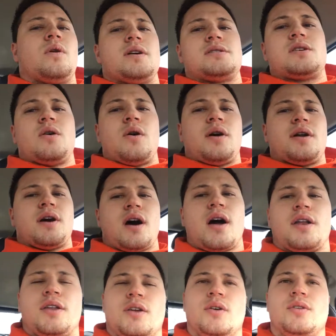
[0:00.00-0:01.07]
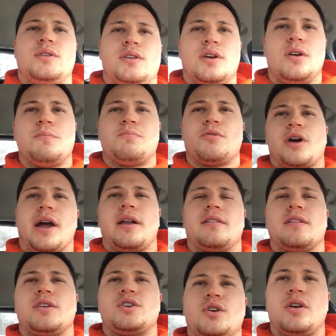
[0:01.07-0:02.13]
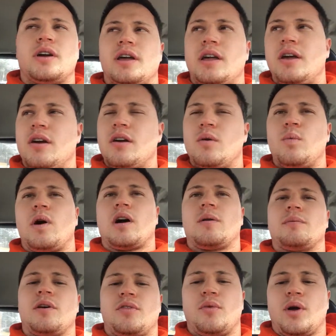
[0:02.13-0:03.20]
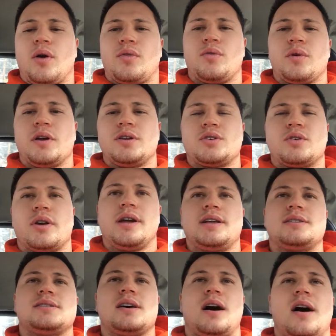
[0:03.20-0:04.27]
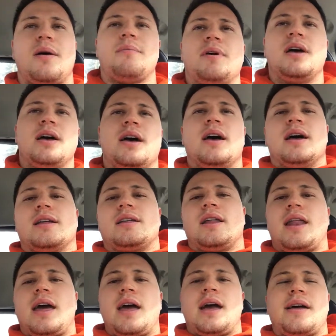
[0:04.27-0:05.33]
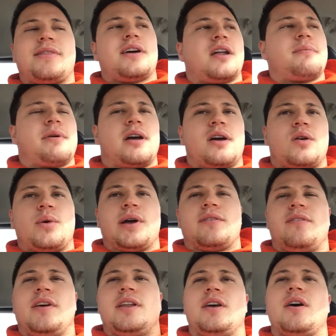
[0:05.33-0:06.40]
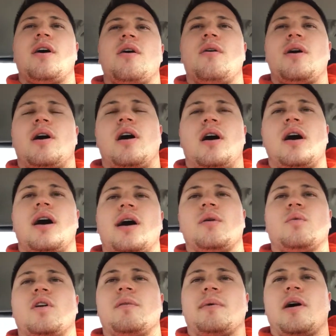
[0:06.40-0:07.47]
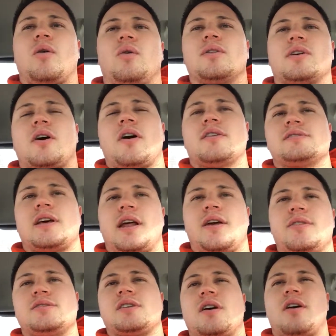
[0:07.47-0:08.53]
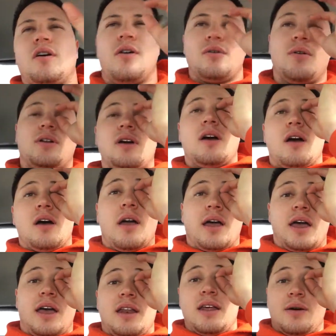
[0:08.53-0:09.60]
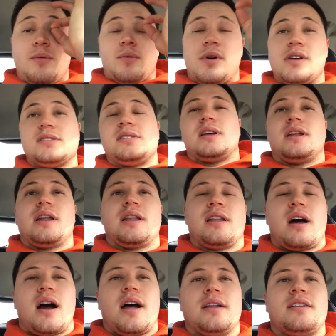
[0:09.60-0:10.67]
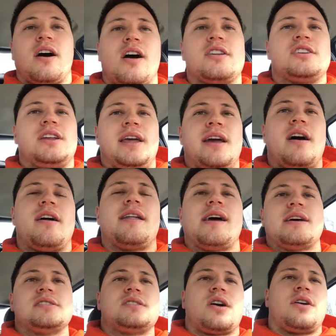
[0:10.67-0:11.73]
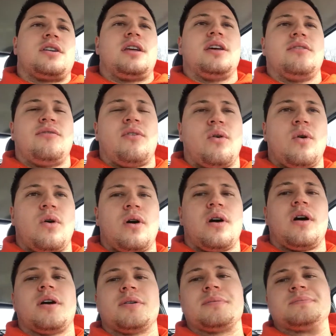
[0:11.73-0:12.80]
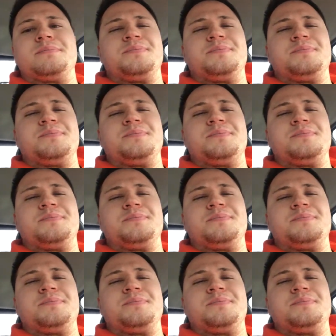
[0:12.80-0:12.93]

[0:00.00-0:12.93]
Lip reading: What's going on YouTube? Brandon Lechuga here. Welcome to 303 Streets. Today I thought I'd make a quick video on one of my old cars that I used to own, and it was the Dodge Neon Srt-4.